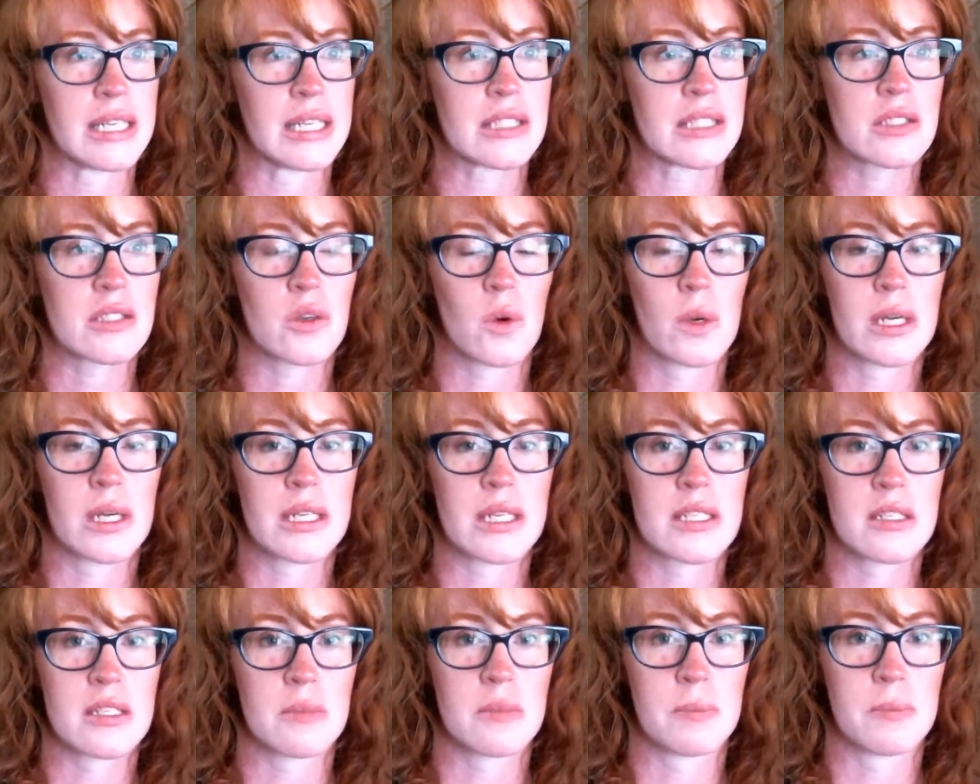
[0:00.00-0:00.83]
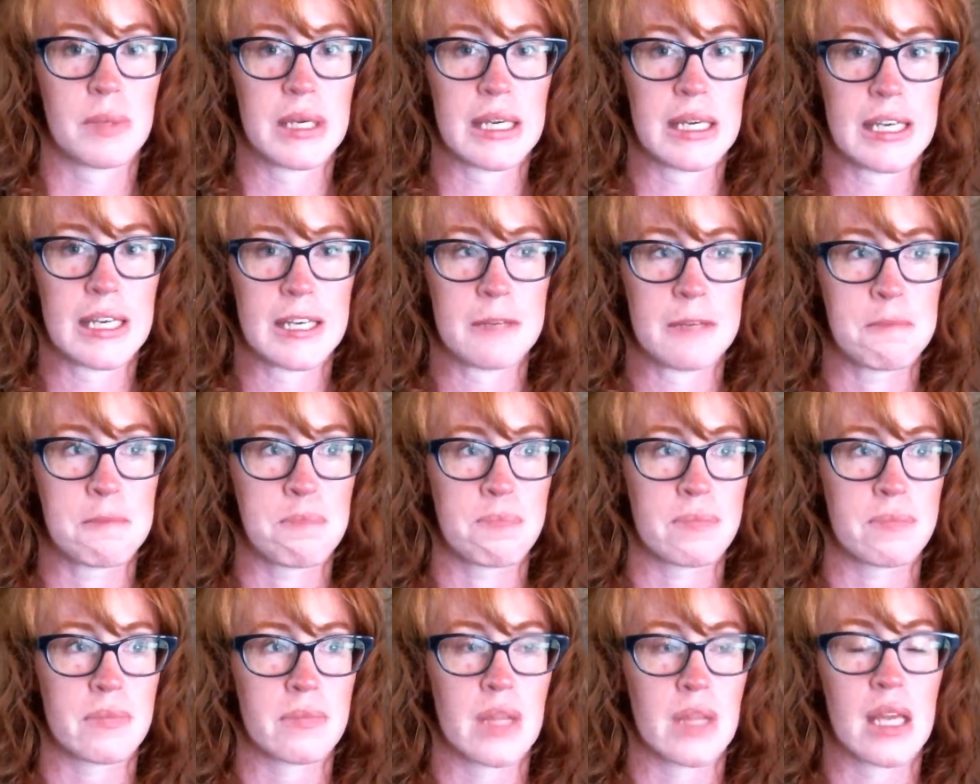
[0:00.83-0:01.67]
It's going to be
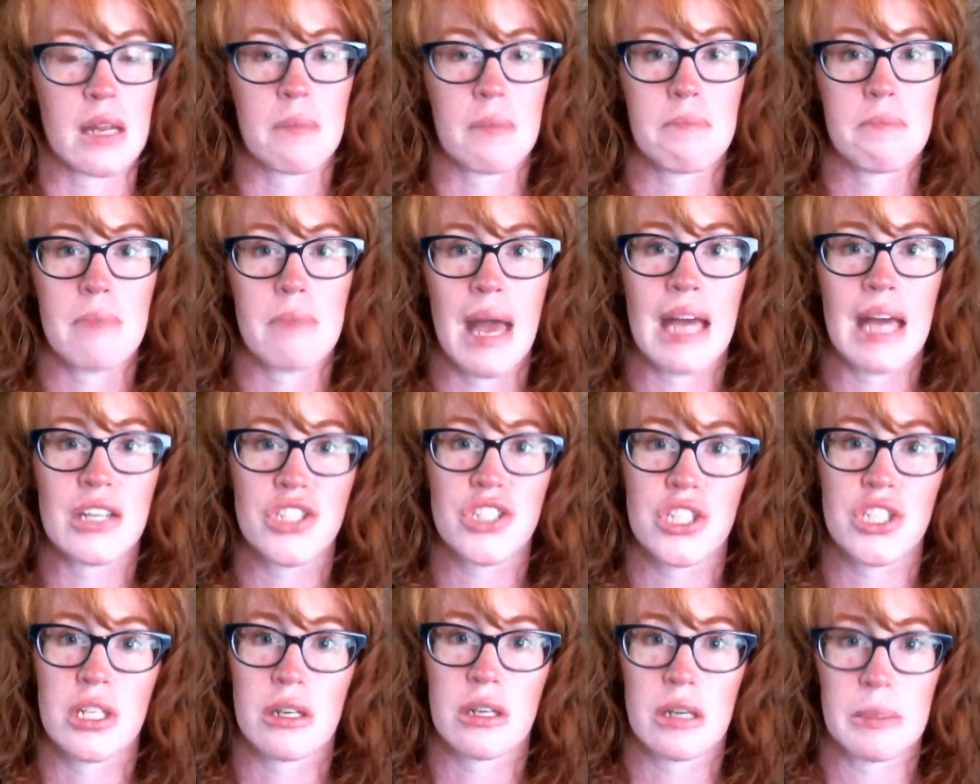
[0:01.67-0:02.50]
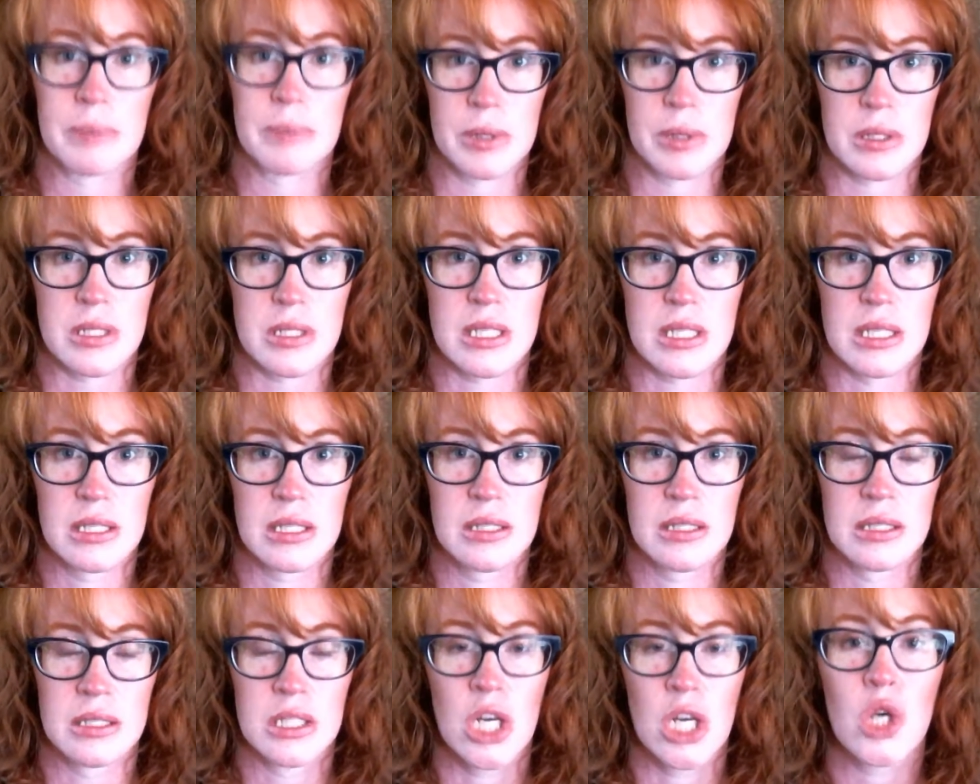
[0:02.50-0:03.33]
an imaginary person
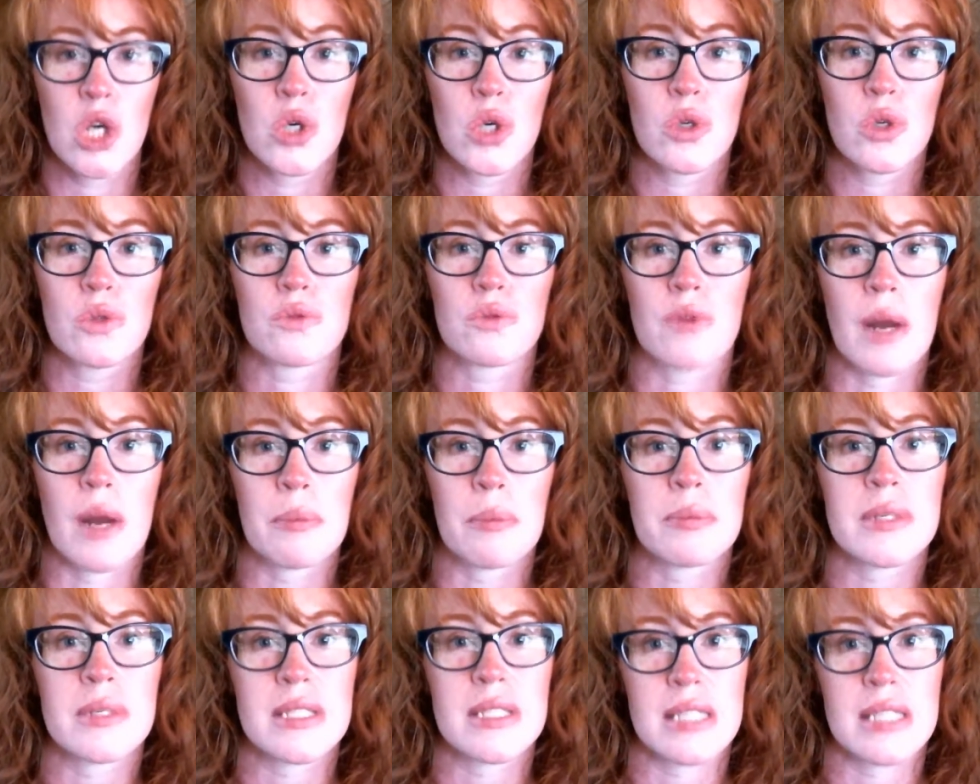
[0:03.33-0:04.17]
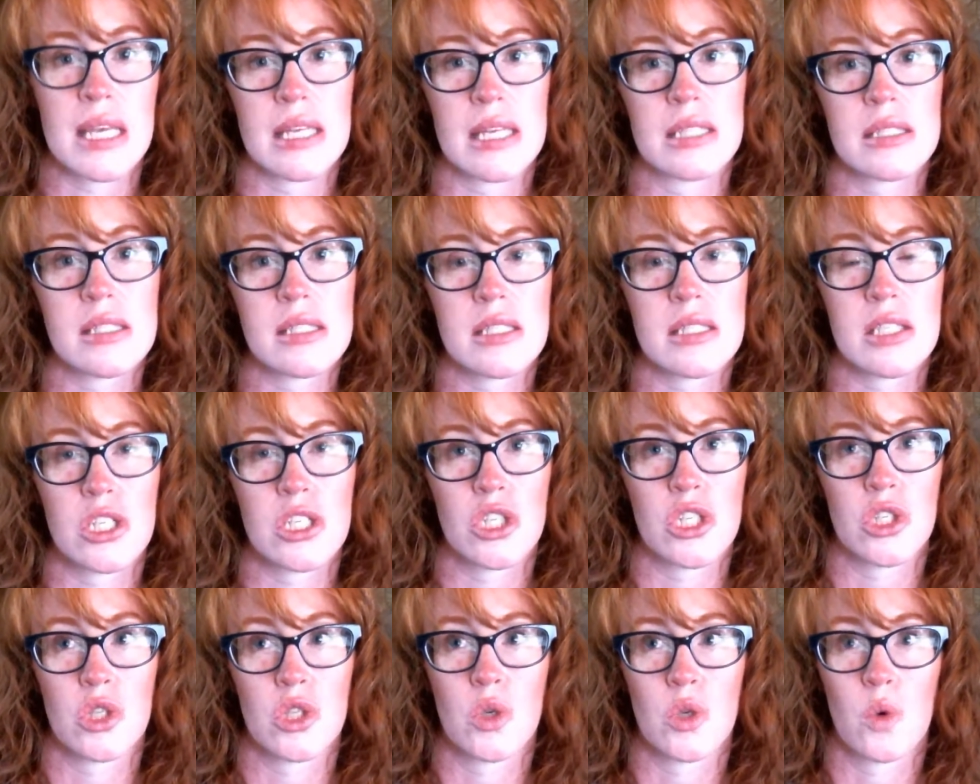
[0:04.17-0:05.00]
who represents
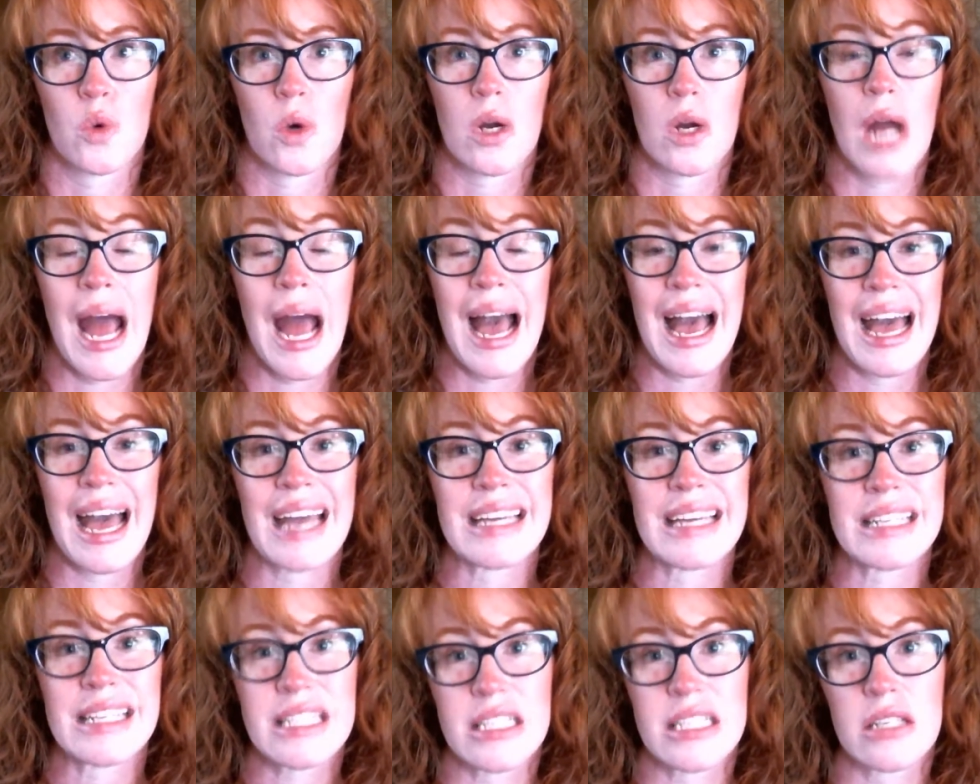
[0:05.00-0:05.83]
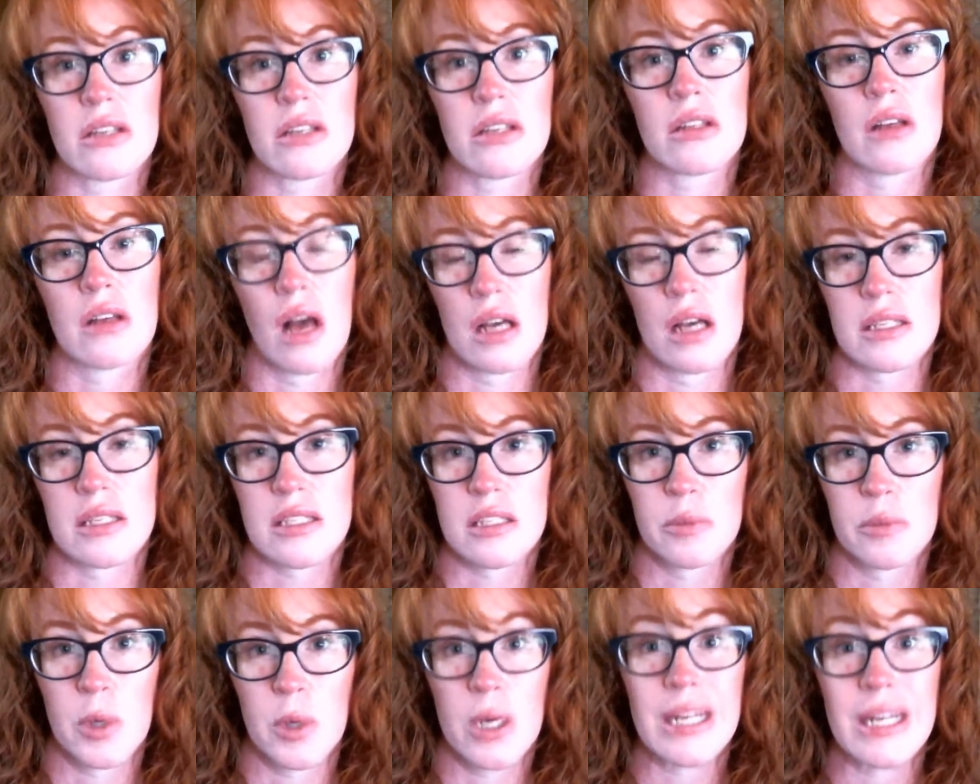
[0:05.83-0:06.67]
your ideal
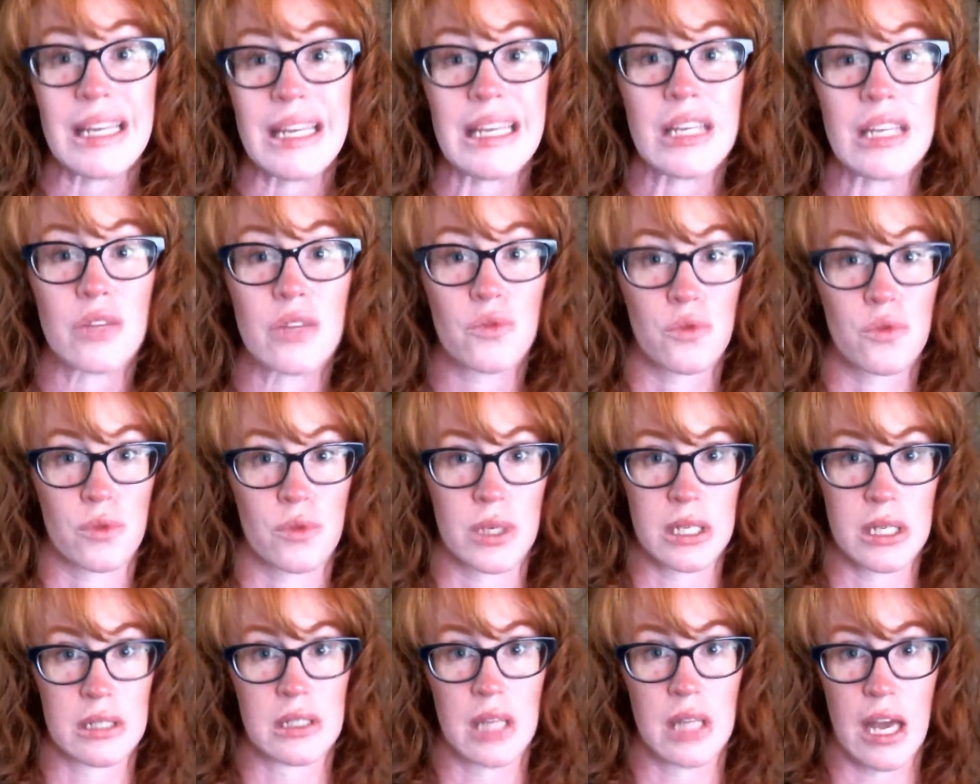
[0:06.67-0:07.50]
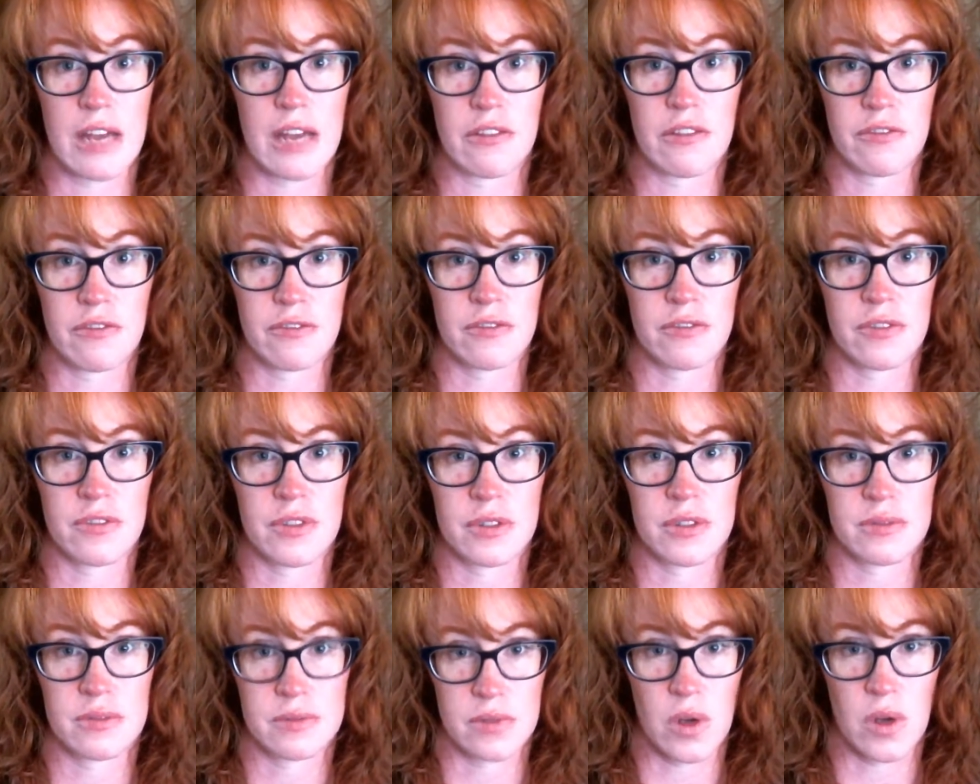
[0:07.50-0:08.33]
customer in real life.
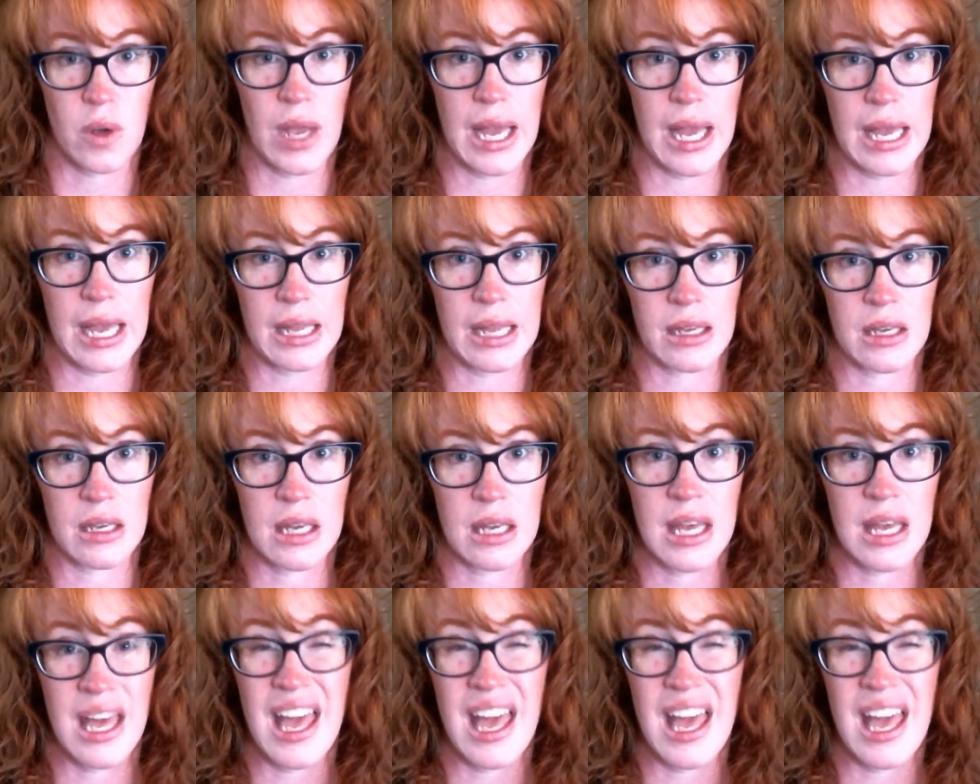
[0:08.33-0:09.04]
Okay?